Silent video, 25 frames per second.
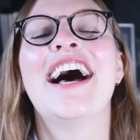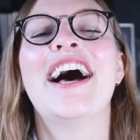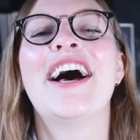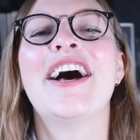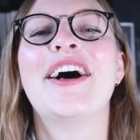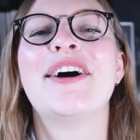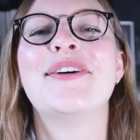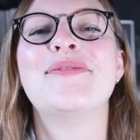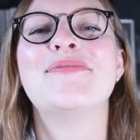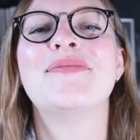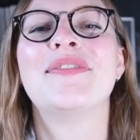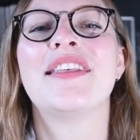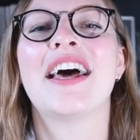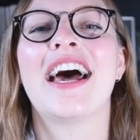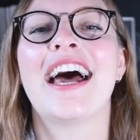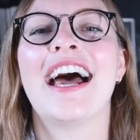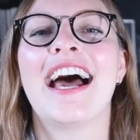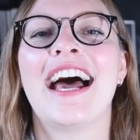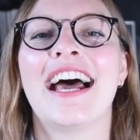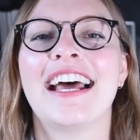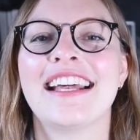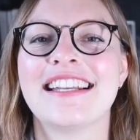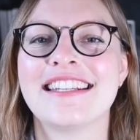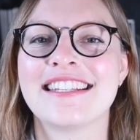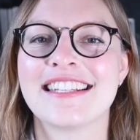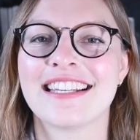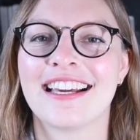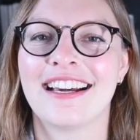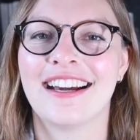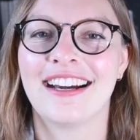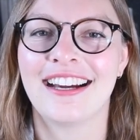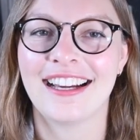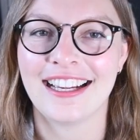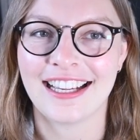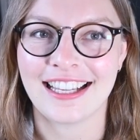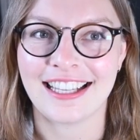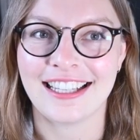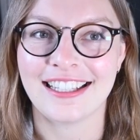and
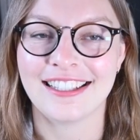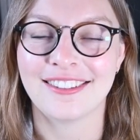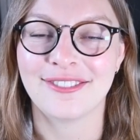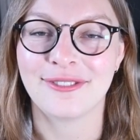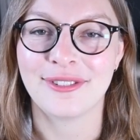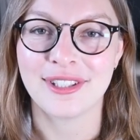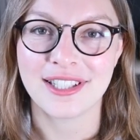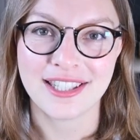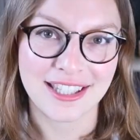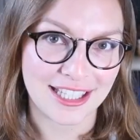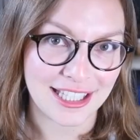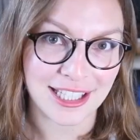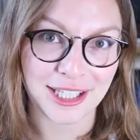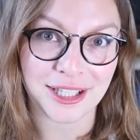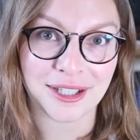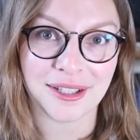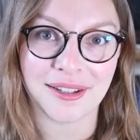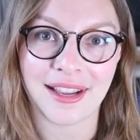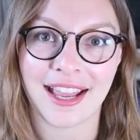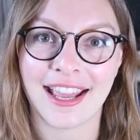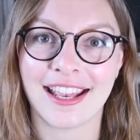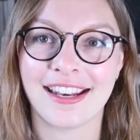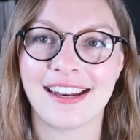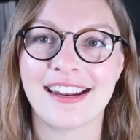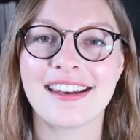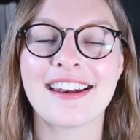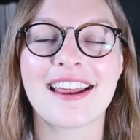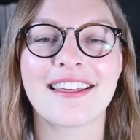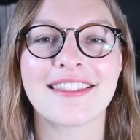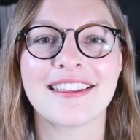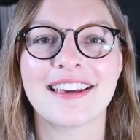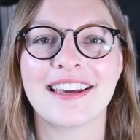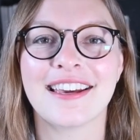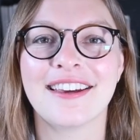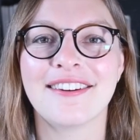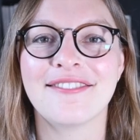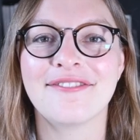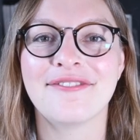I will see you in
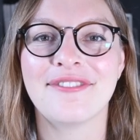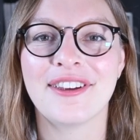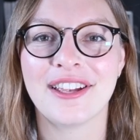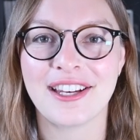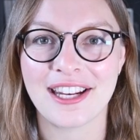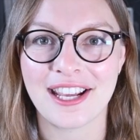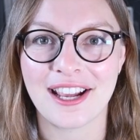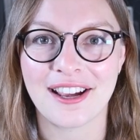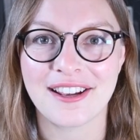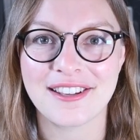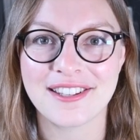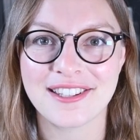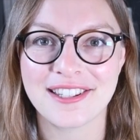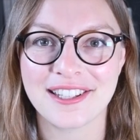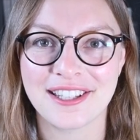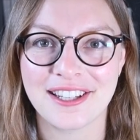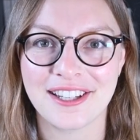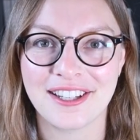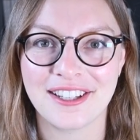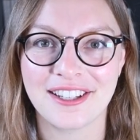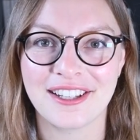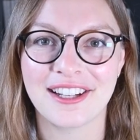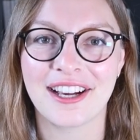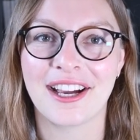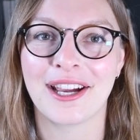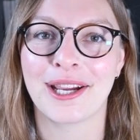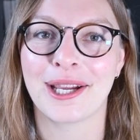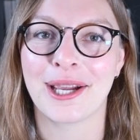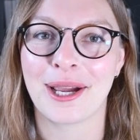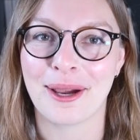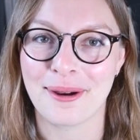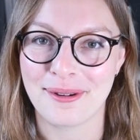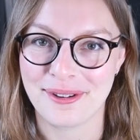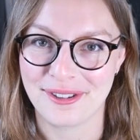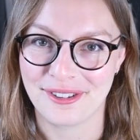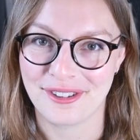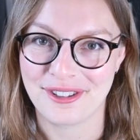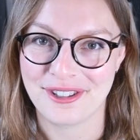another video soon. I
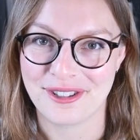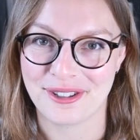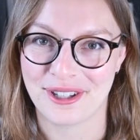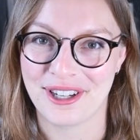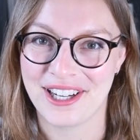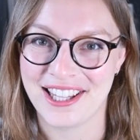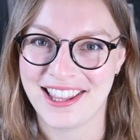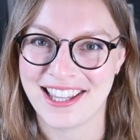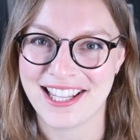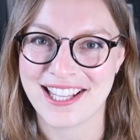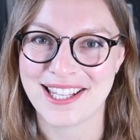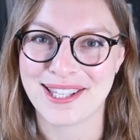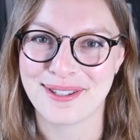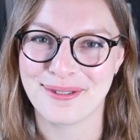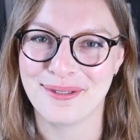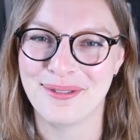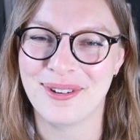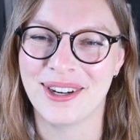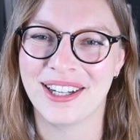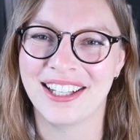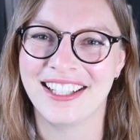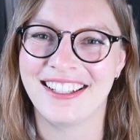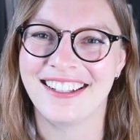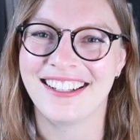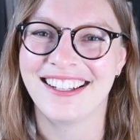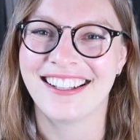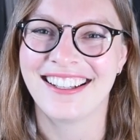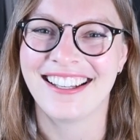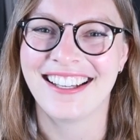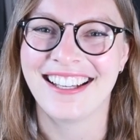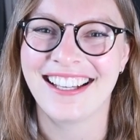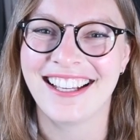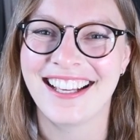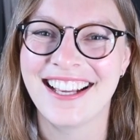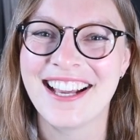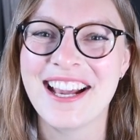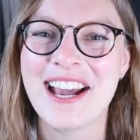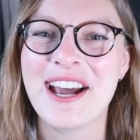hope you enjoyed this one.
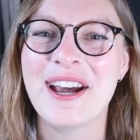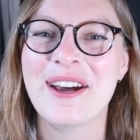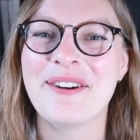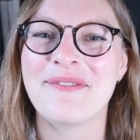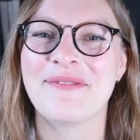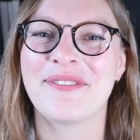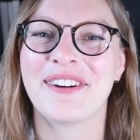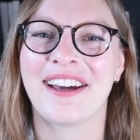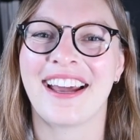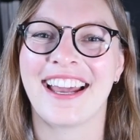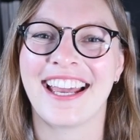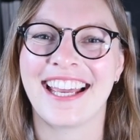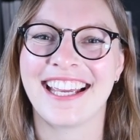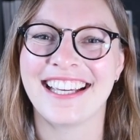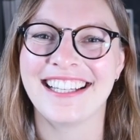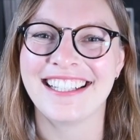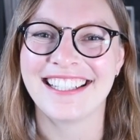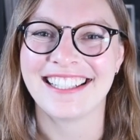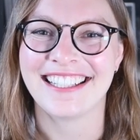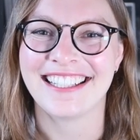Bye.